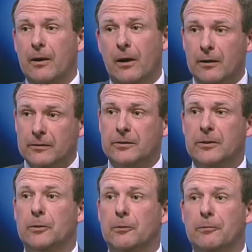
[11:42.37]
are
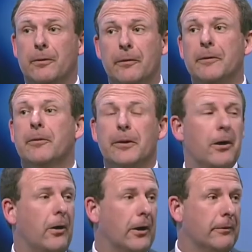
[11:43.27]
still very, very
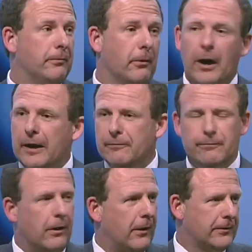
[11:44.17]
high for a
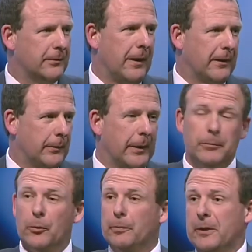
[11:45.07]
vast amount of people,